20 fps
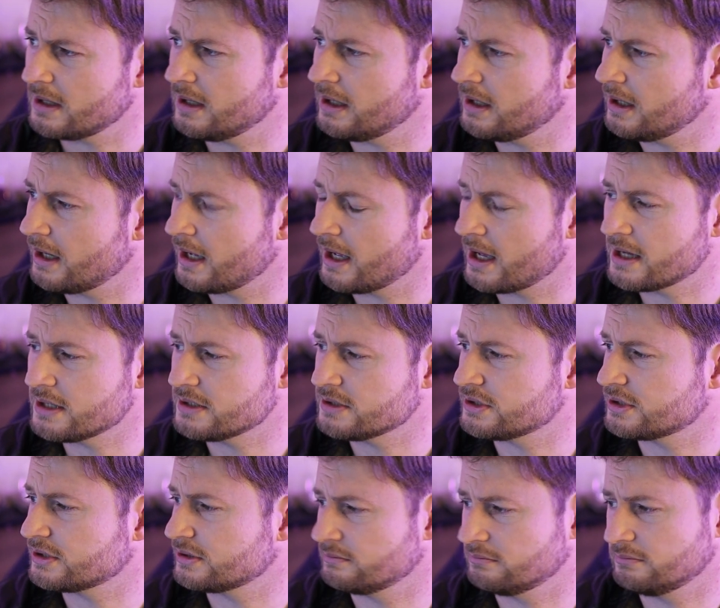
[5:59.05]
Uh,
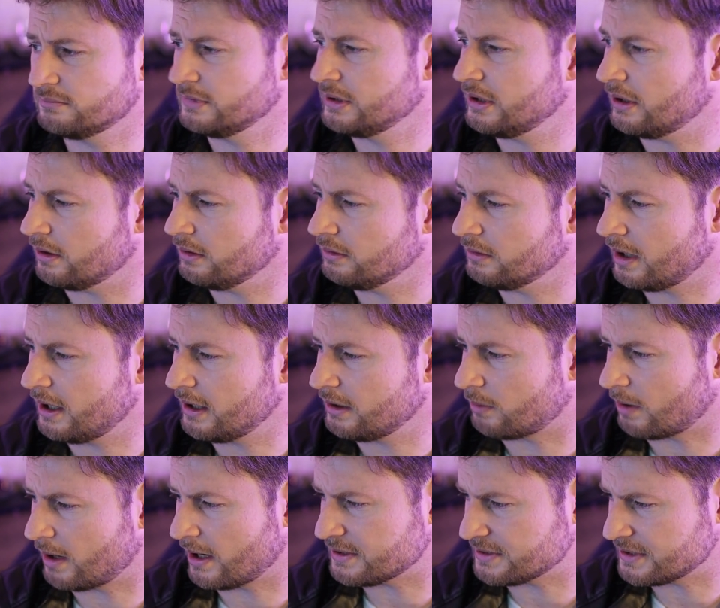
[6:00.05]
and, you know,
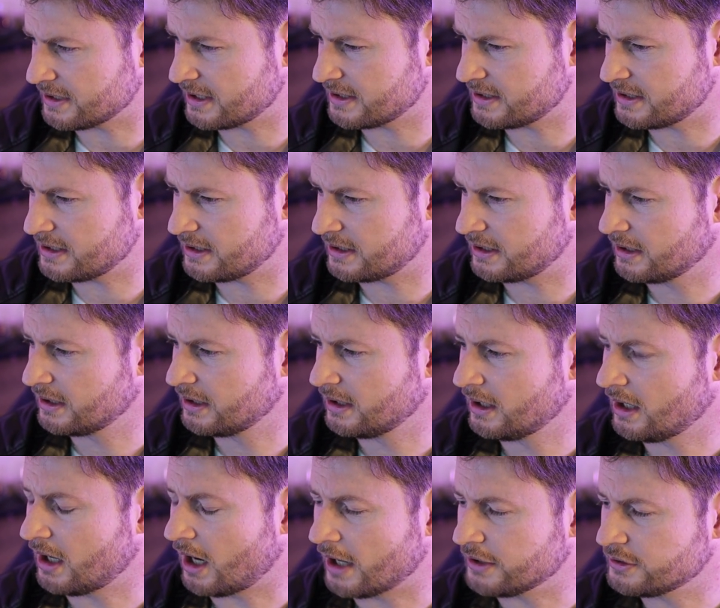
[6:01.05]
likewise, I think
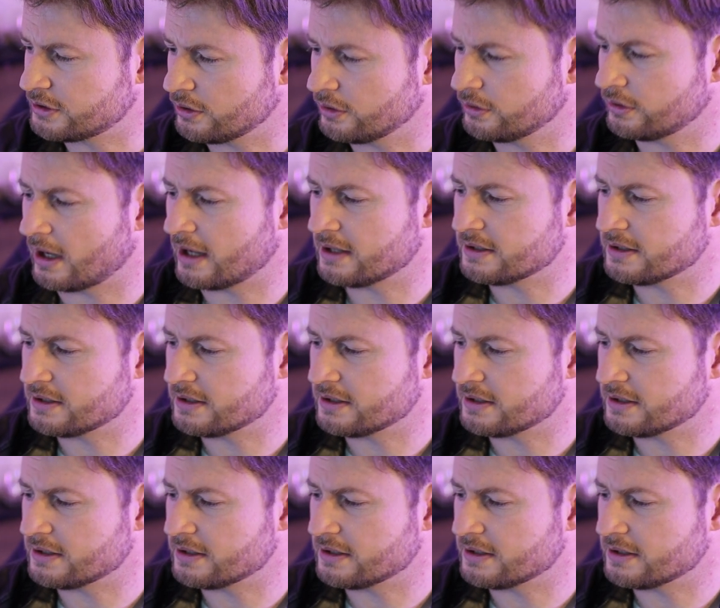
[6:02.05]
I don't